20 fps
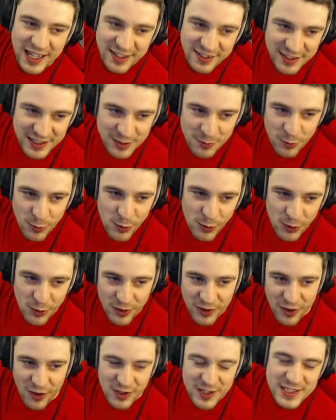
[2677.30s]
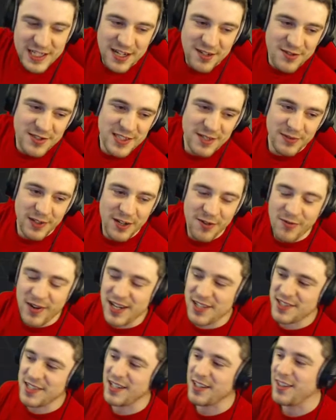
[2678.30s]
war, lockdown, civil
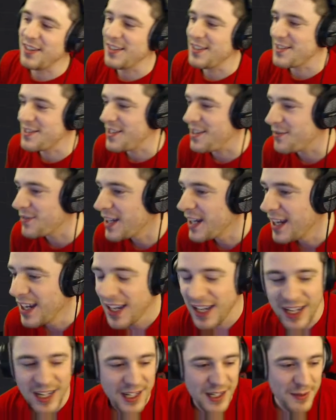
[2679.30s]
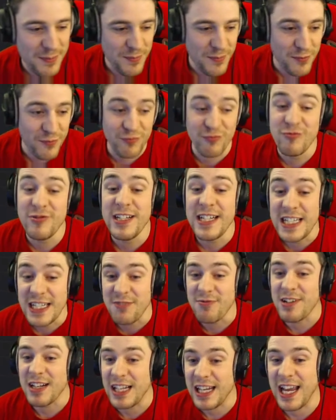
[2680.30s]
unrest, that kind of stuff.
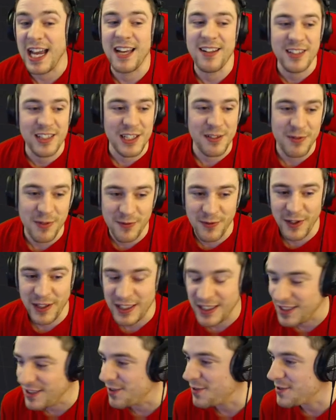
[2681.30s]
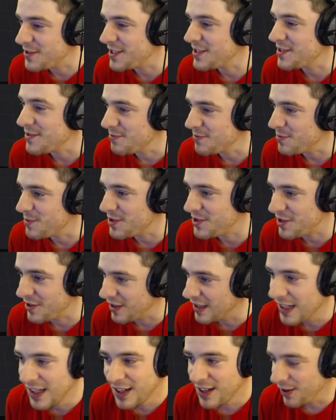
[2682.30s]
Really handy for finding those systems which are
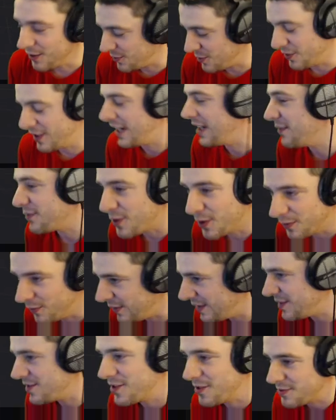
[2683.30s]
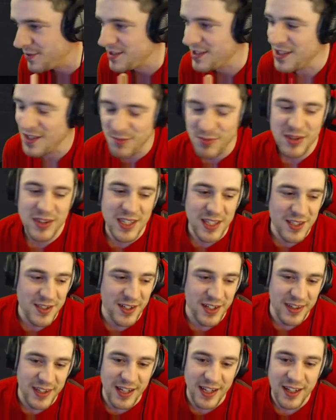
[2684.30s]
gonna have conflict zones in them and things
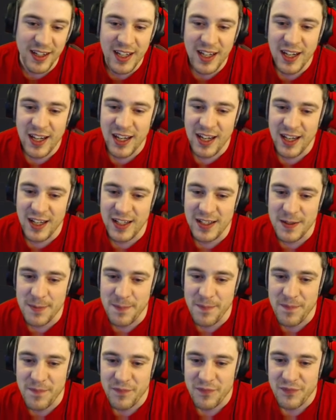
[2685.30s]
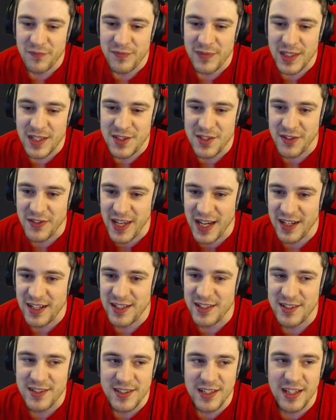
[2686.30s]
like that. So that
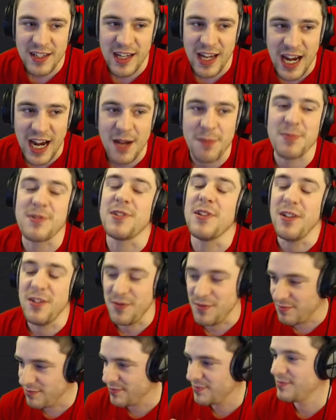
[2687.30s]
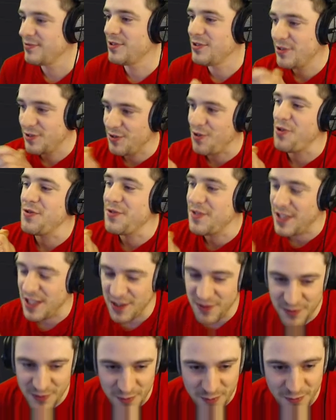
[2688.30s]
is an absolute
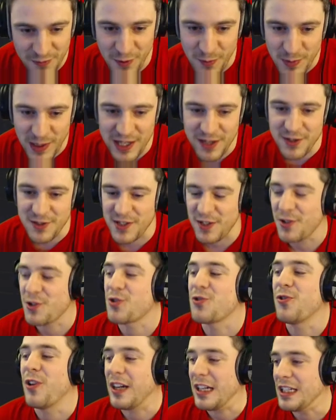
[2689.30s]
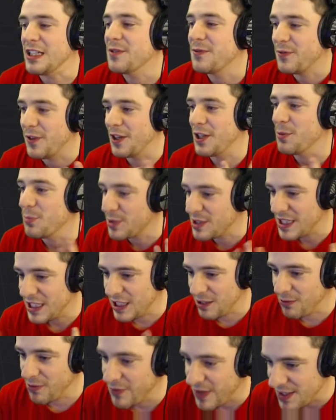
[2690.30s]
godsend for players that are trying to find
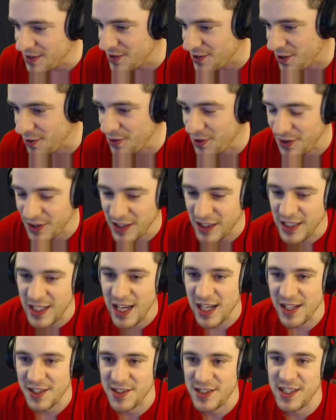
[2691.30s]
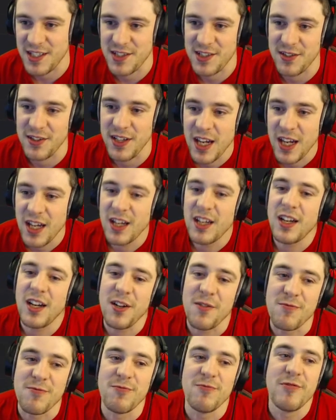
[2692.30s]
particular events going on in the galaxy. That's a
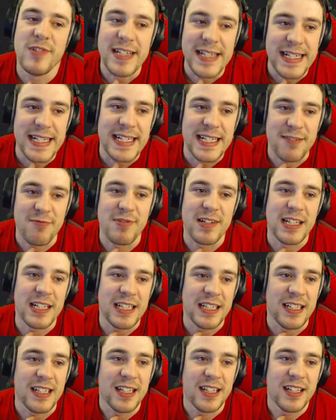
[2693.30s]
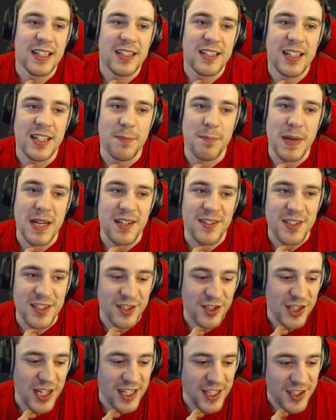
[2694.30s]
really amazing
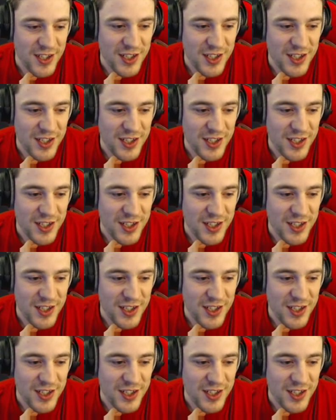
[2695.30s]
change. Yeah.